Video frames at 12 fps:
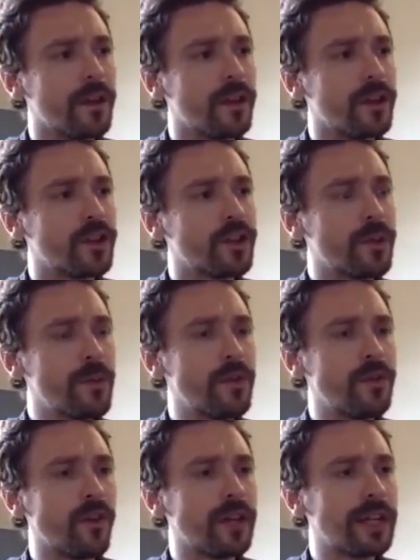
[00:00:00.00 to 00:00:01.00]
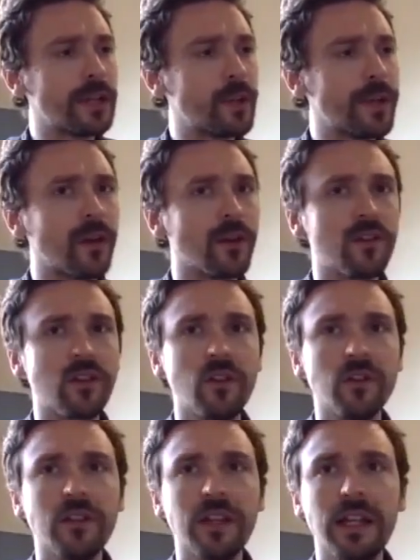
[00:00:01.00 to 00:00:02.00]
should we move on a little bit
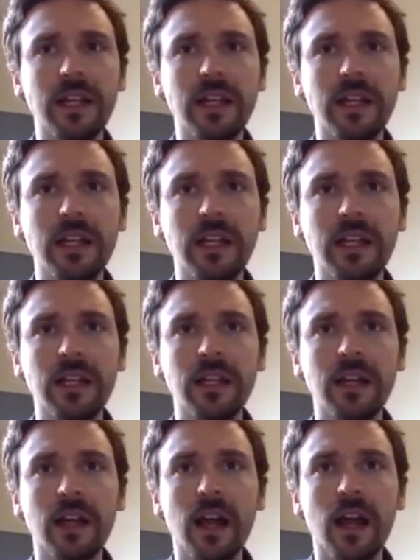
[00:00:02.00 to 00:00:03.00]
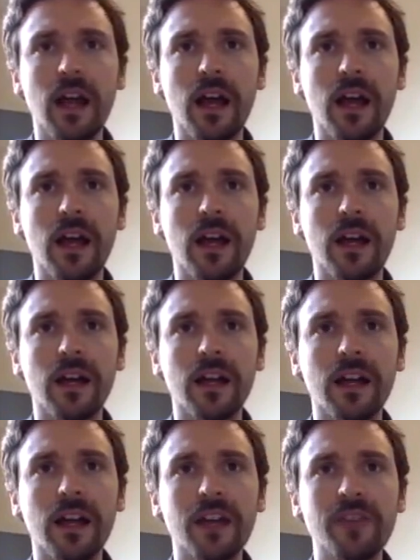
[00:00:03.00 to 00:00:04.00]
onto the
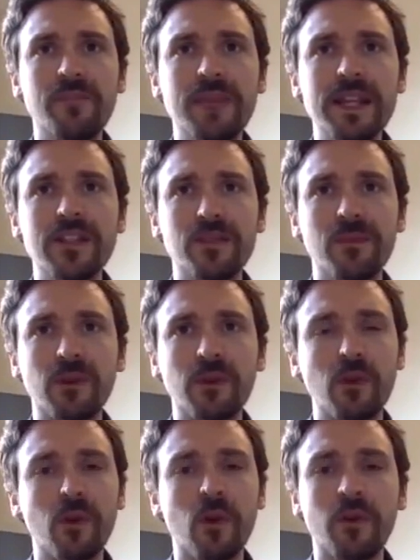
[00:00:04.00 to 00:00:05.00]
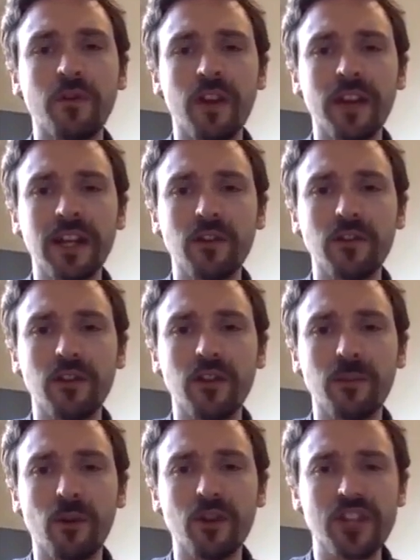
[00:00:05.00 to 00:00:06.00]
kind of business model or funding of the
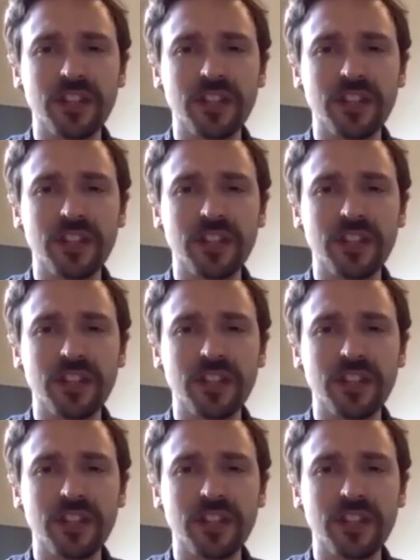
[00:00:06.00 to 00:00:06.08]
project?